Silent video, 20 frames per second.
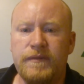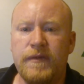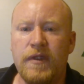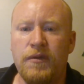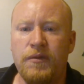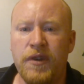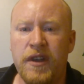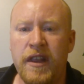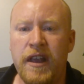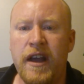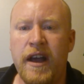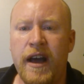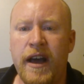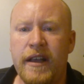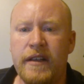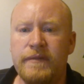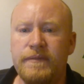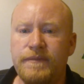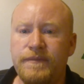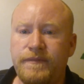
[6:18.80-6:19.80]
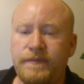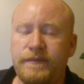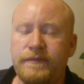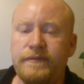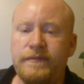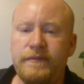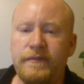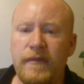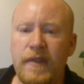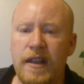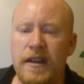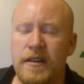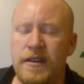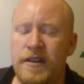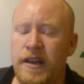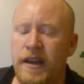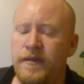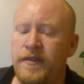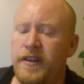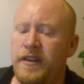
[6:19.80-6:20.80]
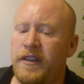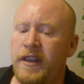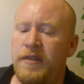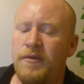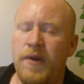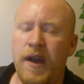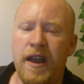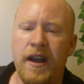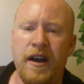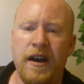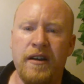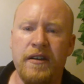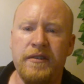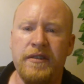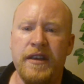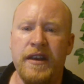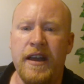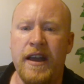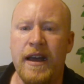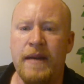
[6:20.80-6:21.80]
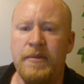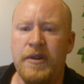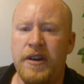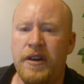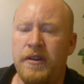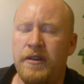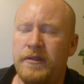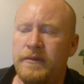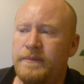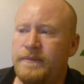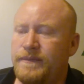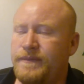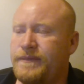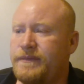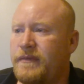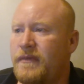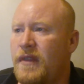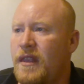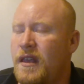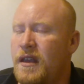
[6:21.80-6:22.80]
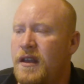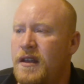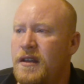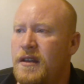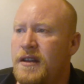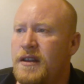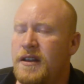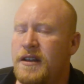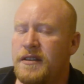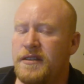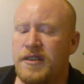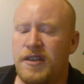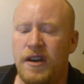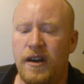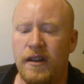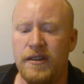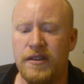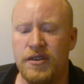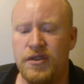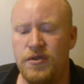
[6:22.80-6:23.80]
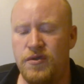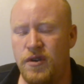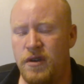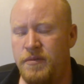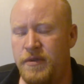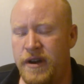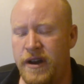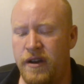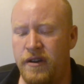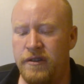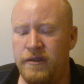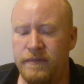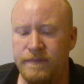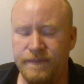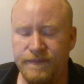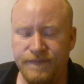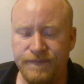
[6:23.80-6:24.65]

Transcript: Really hot, definitely way hotter than a habanero. It's called a Scorpanero.